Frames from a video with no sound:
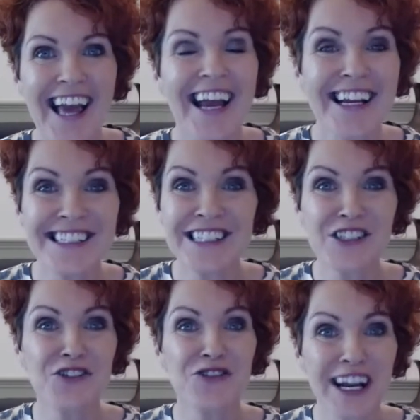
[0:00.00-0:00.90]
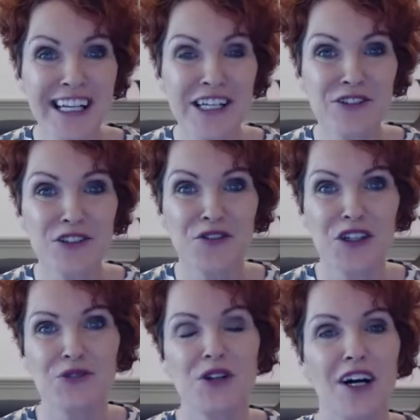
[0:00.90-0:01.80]
Here's this great news for
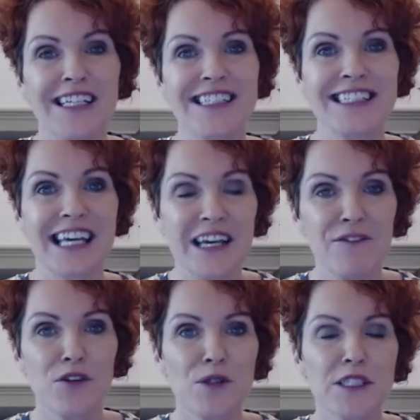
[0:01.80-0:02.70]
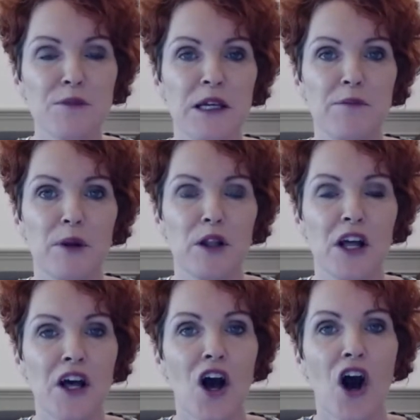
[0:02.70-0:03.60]
you guys. To influence people
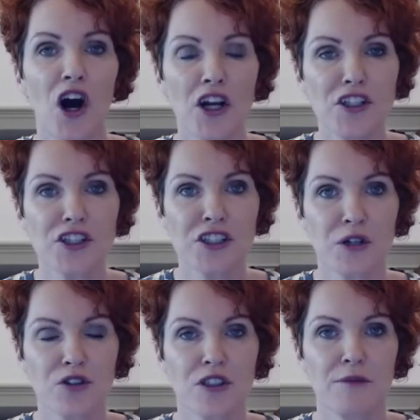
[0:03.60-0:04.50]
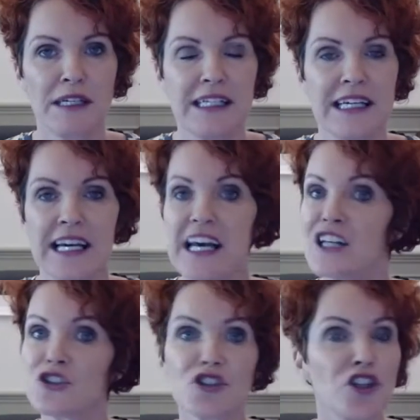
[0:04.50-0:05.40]
on your social media
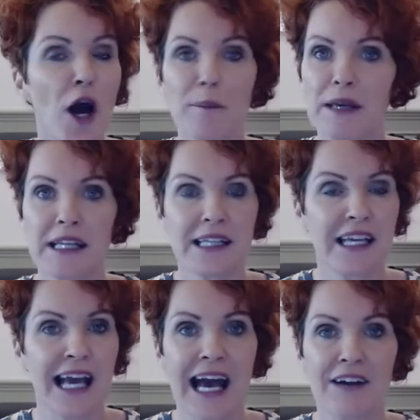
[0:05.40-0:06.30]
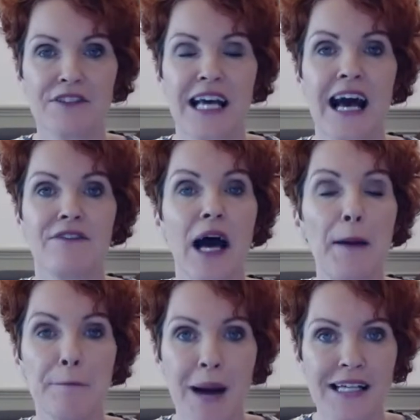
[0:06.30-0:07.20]
does not mean that you have to have a
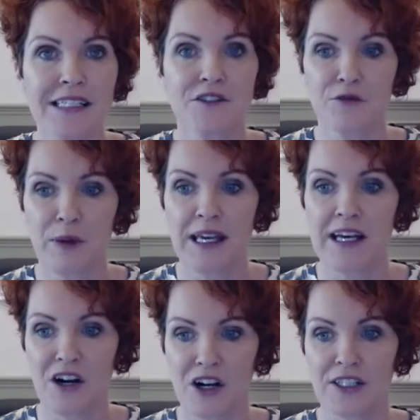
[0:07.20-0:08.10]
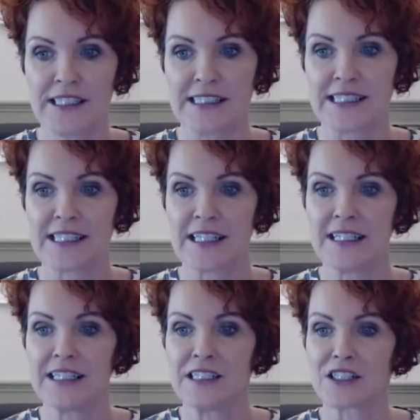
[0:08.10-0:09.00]
massive, big audience.
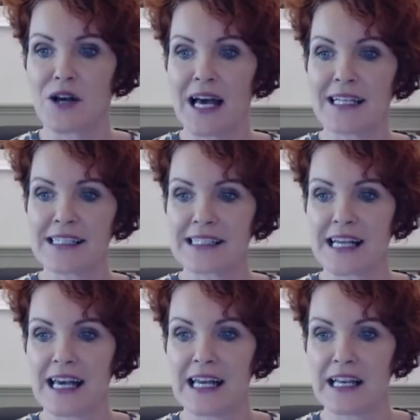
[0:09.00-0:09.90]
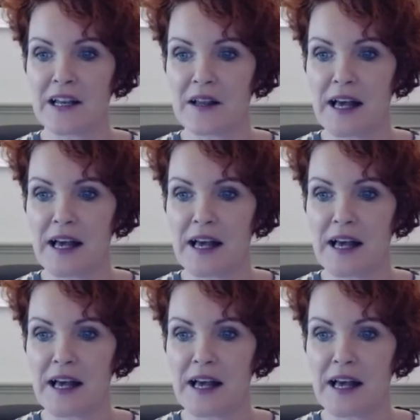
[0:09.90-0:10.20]
So Helen's saying,